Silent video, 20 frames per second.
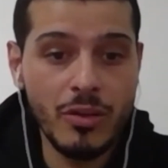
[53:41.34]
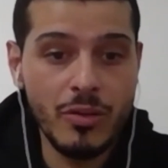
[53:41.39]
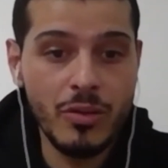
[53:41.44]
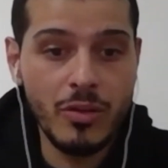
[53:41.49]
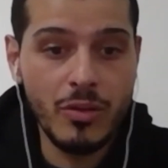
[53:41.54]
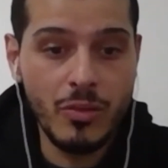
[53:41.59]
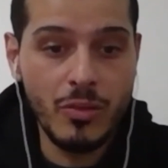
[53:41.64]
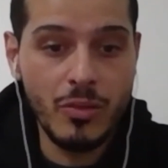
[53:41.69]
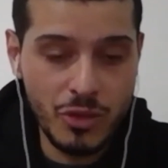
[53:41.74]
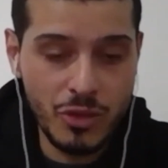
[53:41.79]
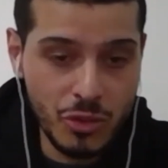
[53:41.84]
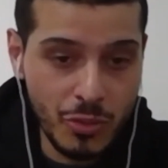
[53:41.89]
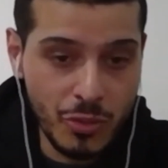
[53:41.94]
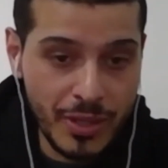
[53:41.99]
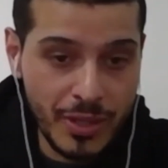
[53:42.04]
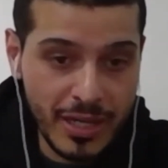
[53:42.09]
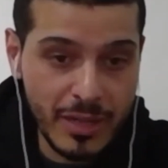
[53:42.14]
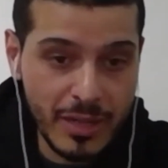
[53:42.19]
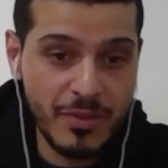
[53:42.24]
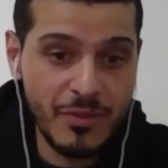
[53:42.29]
30
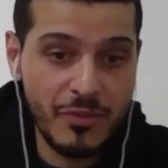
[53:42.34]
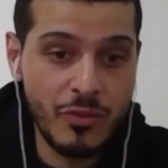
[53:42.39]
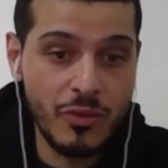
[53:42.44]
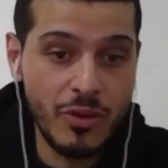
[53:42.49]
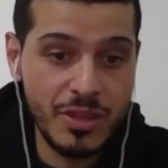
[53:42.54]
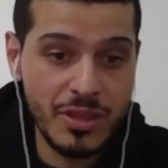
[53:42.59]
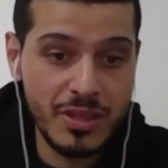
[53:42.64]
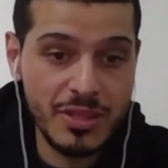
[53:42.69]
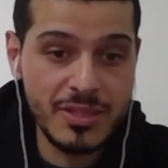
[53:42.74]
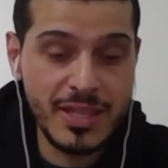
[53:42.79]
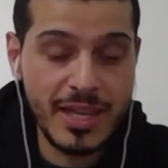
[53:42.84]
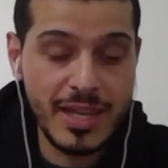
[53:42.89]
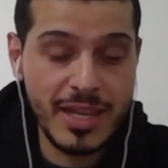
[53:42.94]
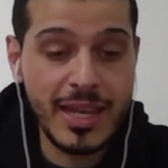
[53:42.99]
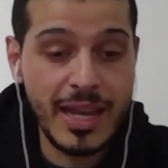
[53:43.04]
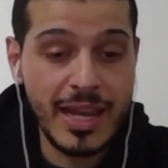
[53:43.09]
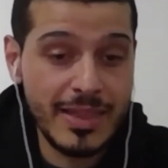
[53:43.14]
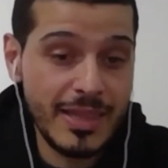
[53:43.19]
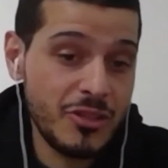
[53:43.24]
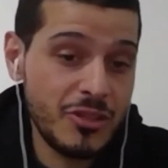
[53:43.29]
kilometers away, but you know
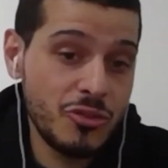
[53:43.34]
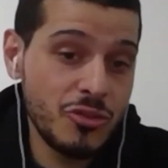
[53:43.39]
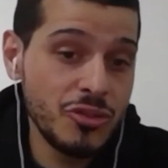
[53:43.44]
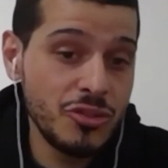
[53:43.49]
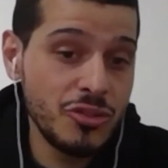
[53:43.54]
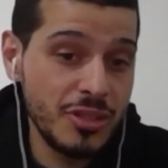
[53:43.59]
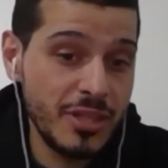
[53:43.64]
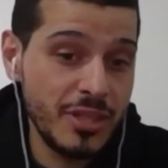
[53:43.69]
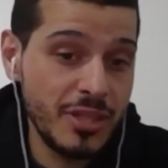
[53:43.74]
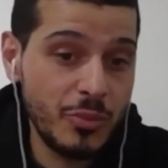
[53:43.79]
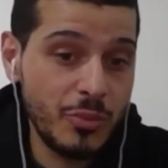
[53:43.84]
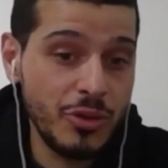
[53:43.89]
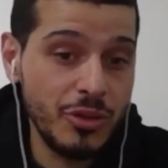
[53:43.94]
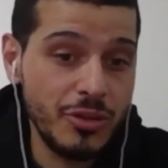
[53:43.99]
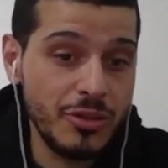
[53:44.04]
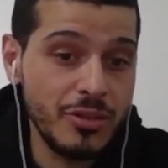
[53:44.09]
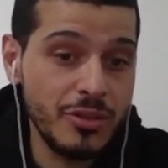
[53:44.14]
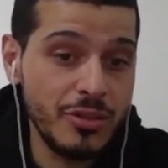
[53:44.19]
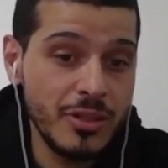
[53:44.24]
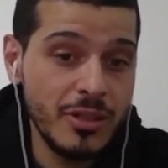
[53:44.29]
what? You'll get
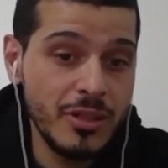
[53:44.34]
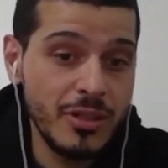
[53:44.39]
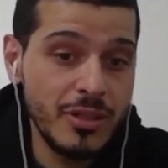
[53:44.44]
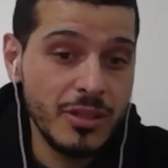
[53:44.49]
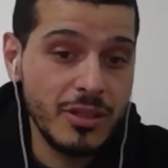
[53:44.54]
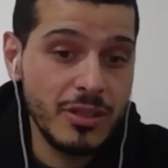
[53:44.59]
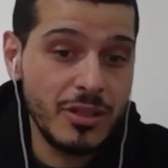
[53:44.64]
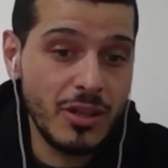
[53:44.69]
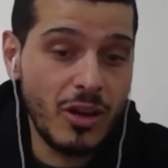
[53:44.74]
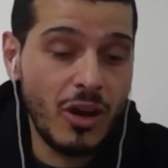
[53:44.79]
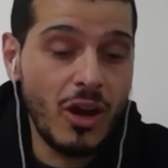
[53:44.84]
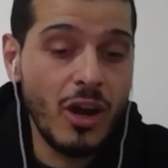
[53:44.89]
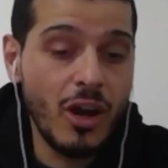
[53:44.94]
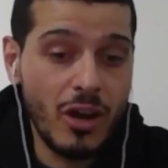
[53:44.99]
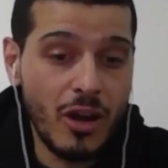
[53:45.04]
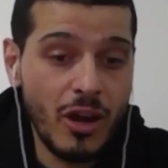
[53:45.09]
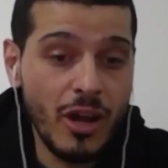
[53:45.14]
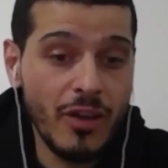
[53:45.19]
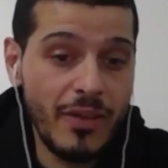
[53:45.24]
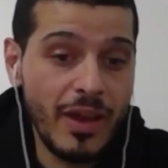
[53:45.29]
it before the end of the day. And
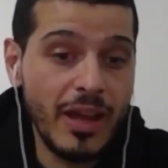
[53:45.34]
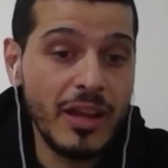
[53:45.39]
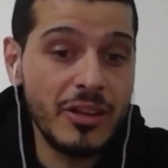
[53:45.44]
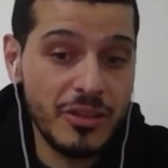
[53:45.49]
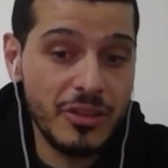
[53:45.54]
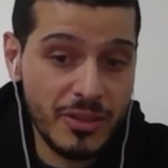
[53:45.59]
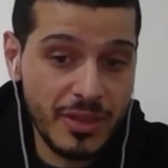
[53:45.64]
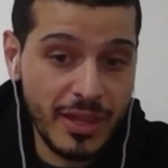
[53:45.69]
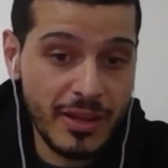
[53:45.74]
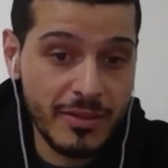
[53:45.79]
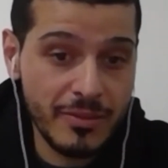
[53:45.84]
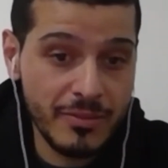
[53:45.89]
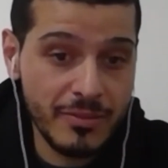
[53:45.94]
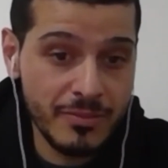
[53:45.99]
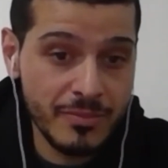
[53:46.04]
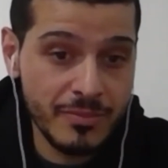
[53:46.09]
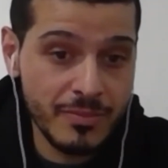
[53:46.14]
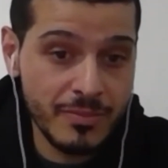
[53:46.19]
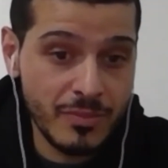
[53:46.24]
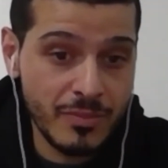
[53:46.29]
they're true to their word.
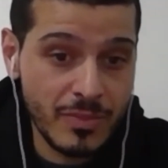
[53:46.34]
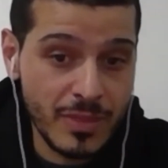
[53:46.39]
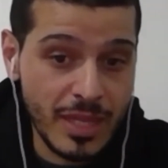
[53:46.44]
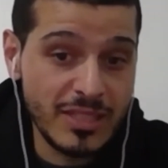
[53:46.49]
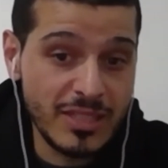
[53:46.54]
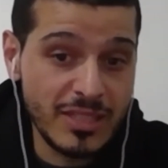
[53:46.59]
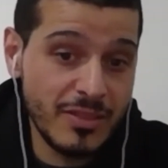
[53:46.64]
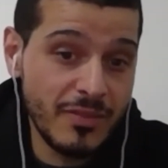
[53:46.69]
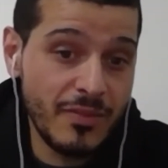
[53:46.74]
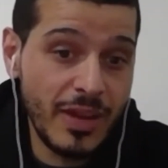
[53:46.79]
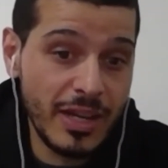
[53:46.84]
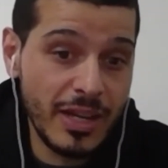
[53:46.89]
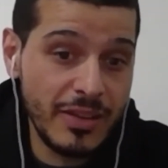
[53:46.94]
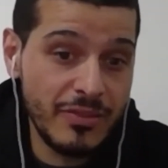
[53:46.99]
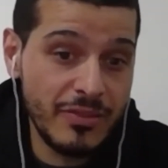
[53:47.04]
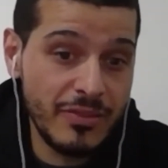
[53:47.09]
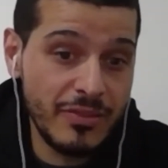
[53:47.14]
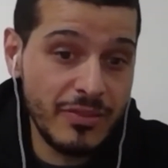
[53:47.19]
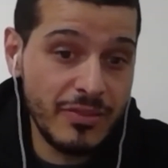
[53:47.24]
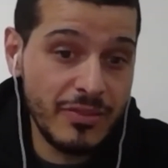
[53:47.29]
I
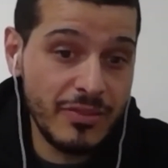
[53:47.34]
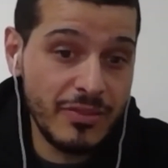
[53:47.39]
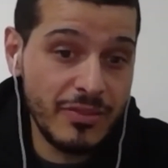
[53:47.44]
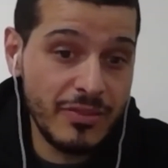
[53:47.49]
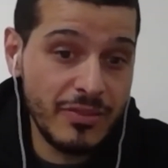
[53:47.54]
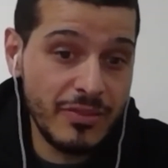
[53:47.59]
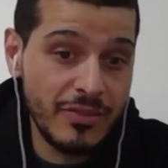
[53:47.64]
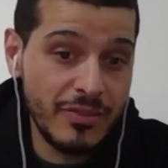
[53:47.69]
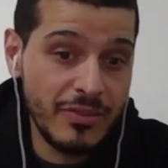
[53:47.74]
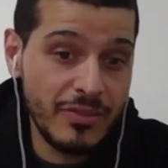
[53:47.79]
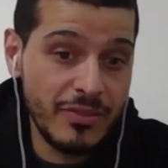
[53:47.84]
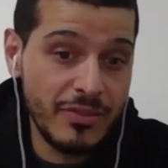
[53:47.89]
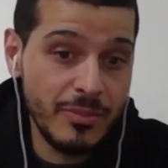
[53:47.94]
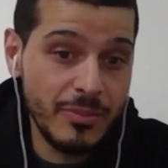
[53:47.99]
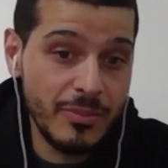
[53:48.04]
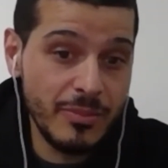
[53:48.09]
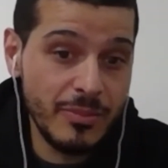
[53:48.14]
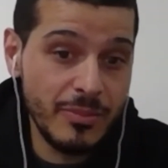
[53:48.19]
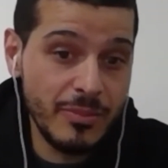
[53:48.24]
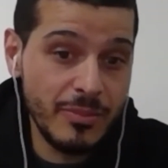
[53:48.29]
value that.
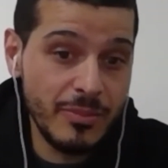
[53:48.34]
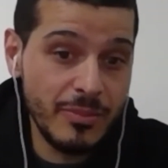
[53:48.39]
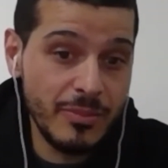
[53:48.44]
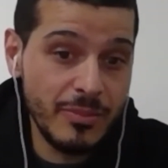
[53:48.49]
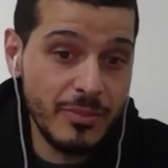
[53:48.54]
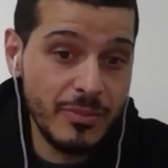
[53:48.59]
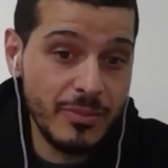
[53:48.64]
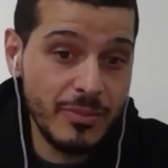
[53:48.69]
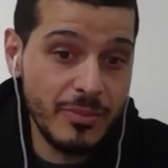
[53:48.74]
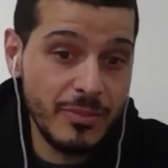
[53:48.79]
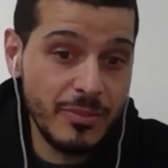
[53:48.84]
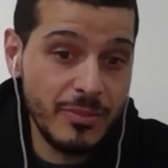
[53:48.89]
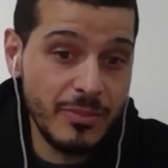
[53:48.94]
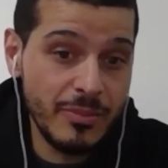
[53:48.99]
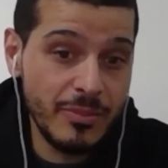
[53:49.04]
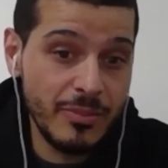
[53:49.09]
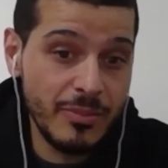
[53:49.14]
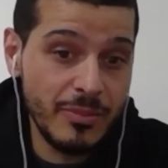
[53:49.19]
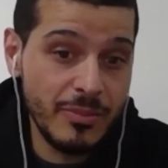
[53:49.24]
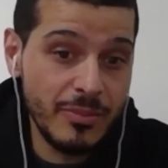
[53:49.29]
That's the value for
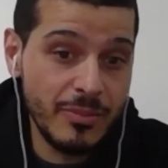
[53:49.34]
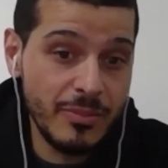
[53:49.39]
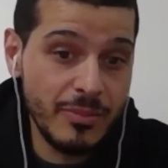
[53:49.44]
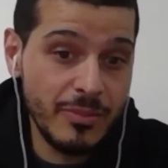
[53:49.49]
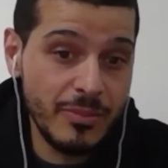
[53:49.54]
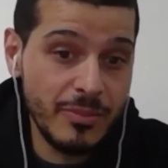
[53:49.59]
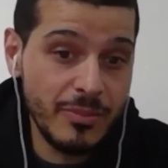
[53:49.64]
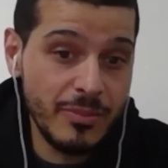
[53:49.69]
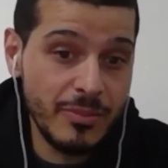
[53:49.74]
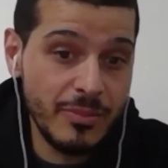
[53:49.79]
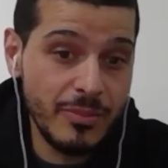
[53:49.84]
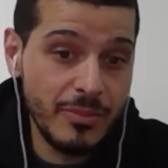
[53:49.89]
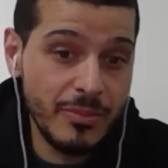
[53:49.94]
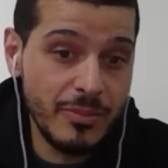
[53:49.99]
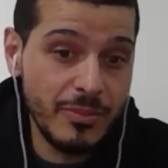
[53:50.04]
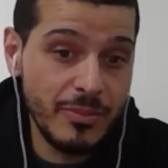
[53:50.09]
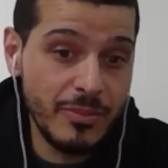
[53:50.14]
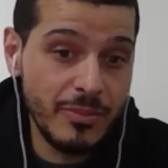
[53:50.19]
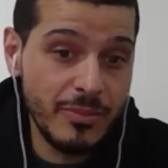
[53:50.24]
me. And I've never